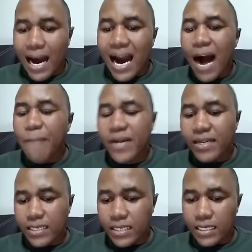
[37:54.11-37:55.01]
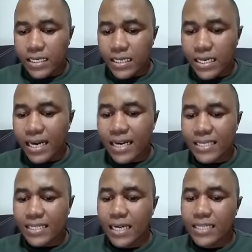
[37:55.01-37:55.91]
happening in
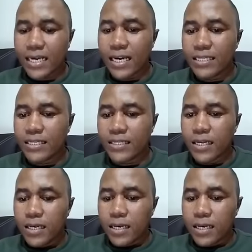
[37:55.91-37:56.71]
areas such as